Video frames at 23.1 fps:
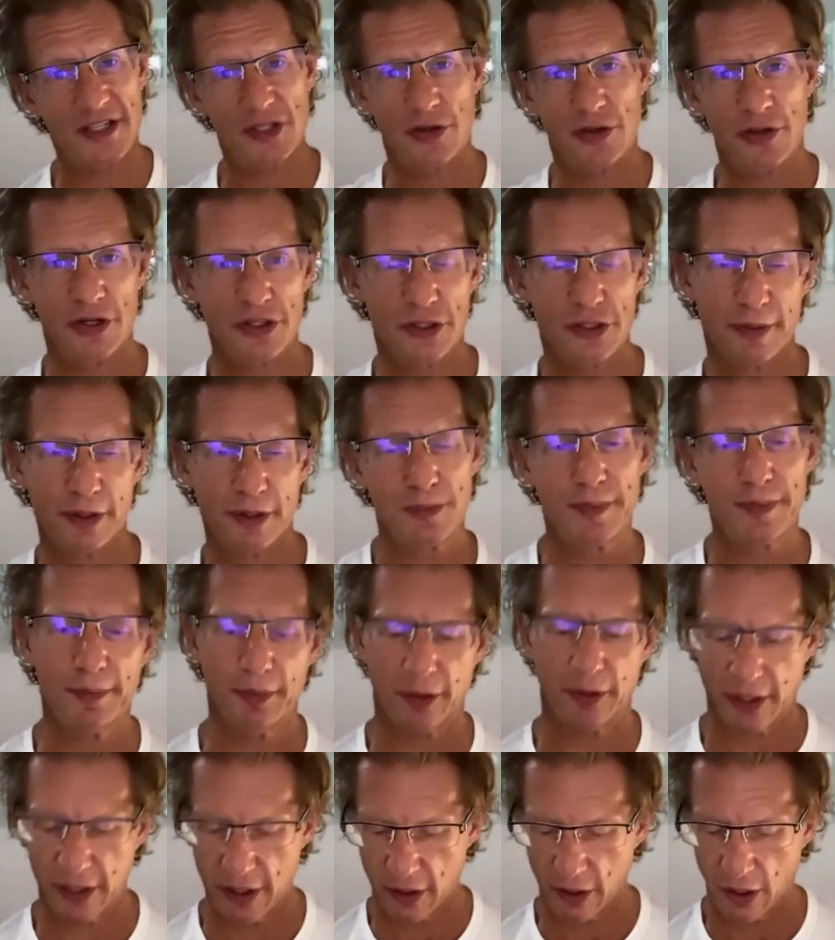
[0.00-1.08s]
So there's a bunch of people
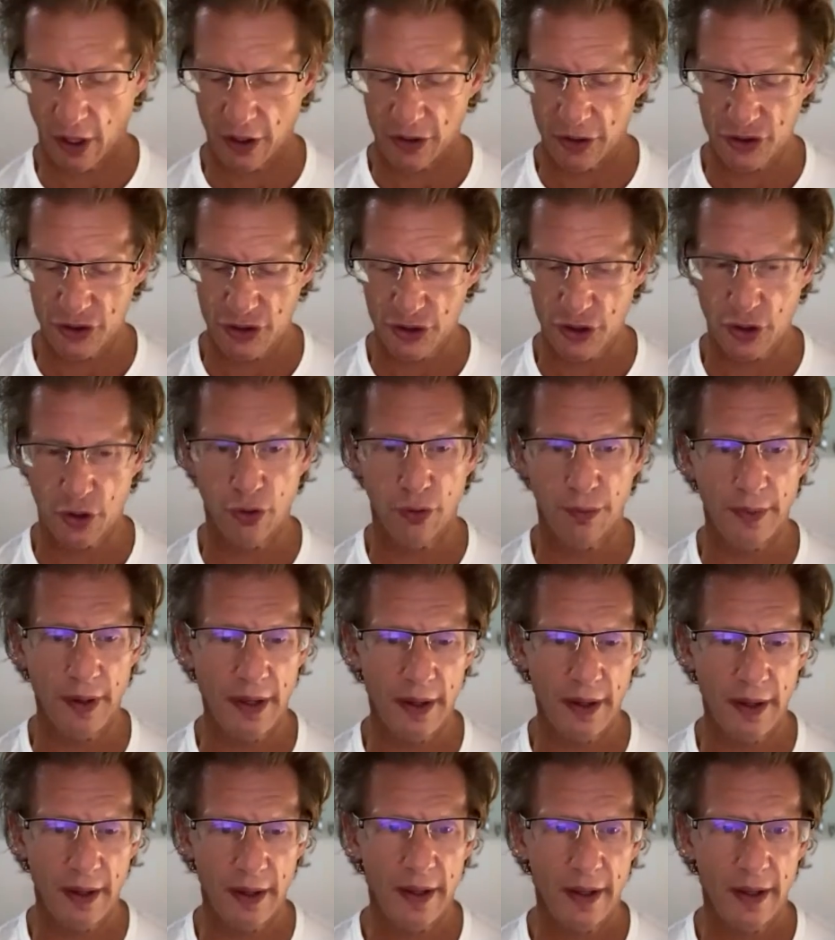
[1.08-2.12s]
here on Zoom